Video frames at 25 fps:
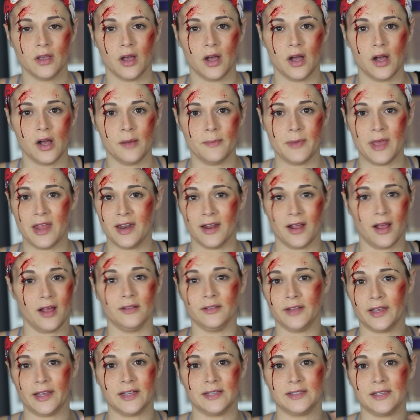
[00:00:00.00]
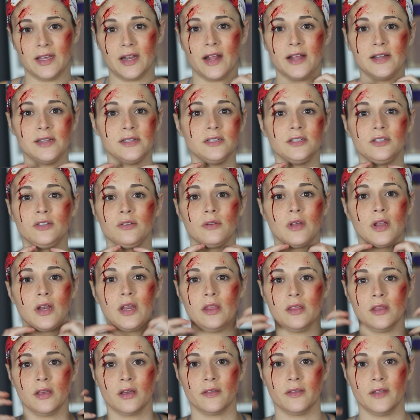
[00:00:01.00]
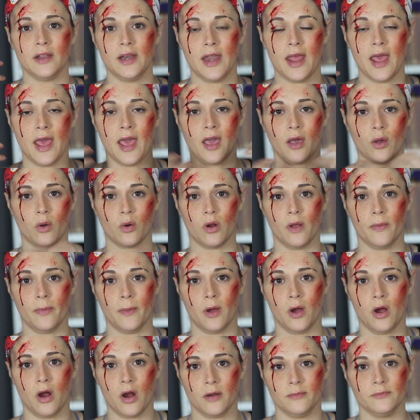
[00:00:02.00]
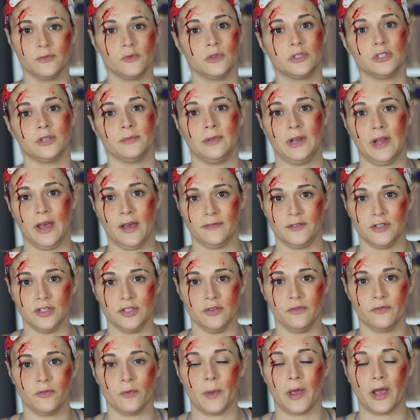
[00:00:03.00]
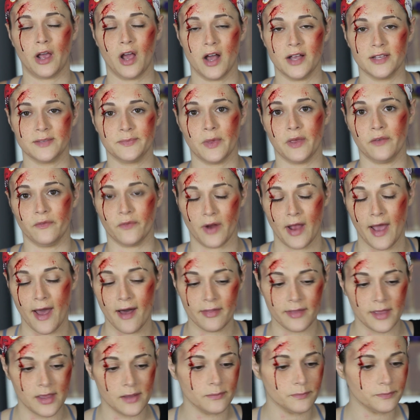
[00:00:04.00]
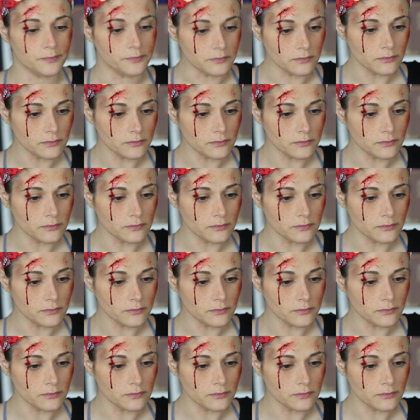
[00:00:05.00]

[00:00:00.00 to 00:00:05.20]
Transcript: And like I said, I didn't do anything on the neck or on the arms, which I'm going to have to do for my cosplay for Ellie.